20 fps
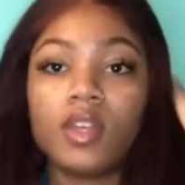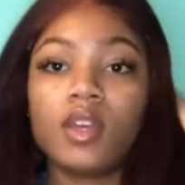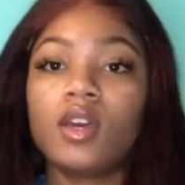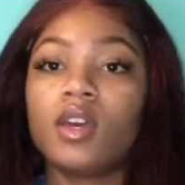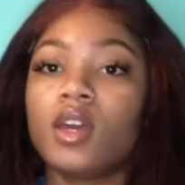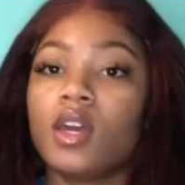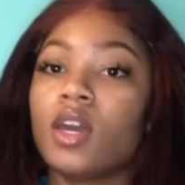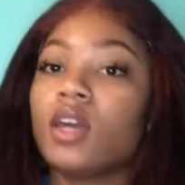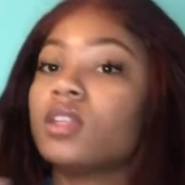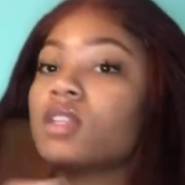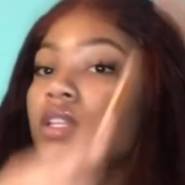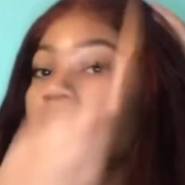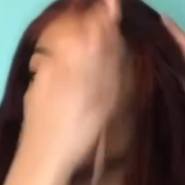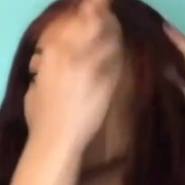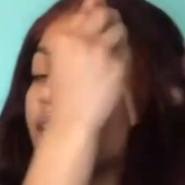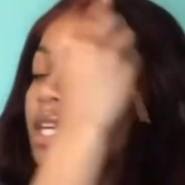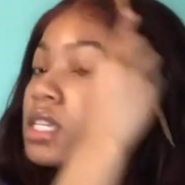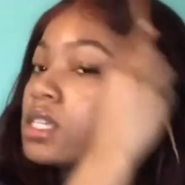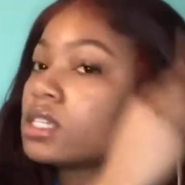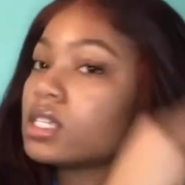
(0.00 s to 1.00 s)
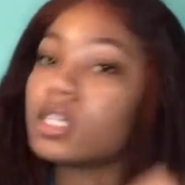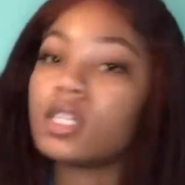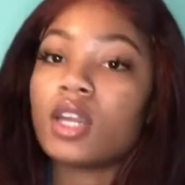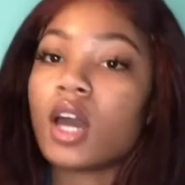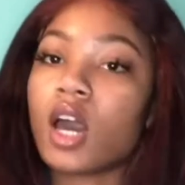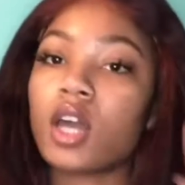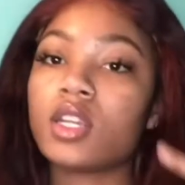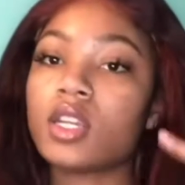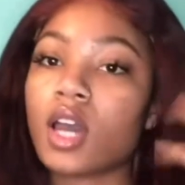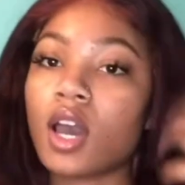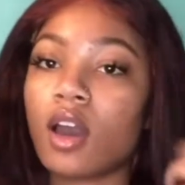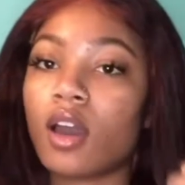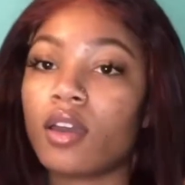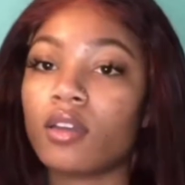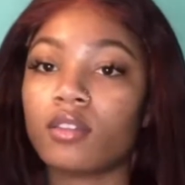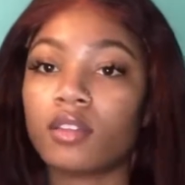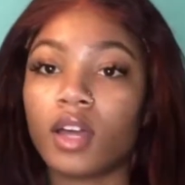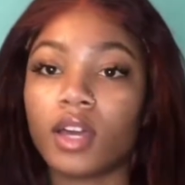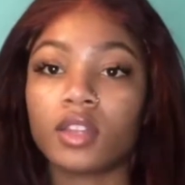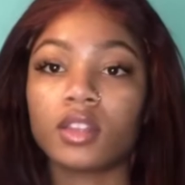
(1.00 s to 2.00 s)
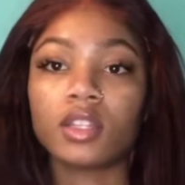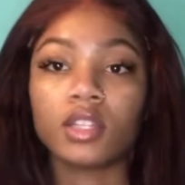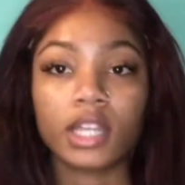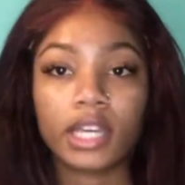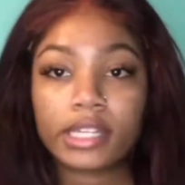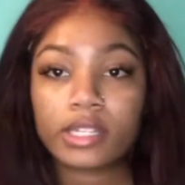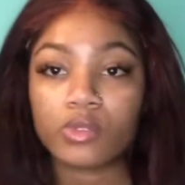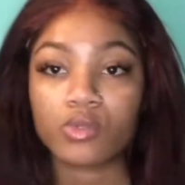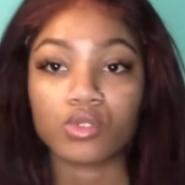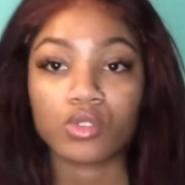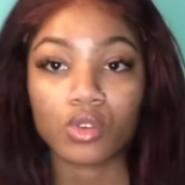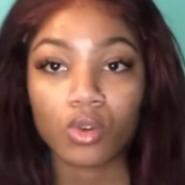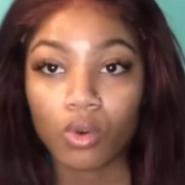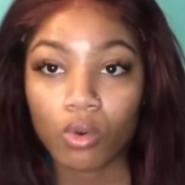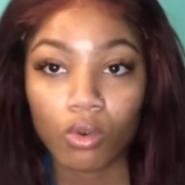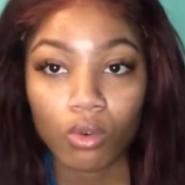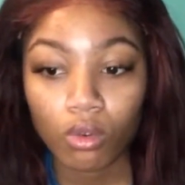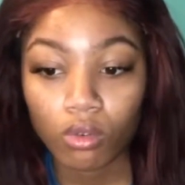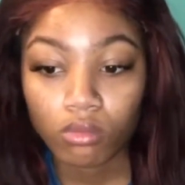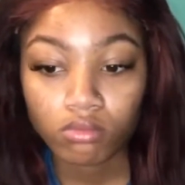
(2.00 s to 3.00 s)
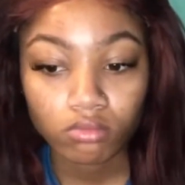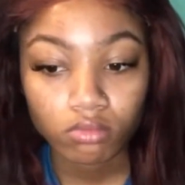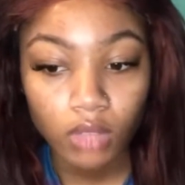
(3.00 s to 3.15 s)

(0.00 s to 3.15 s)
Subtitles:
and the lace did not dye. Like, the lace was cool.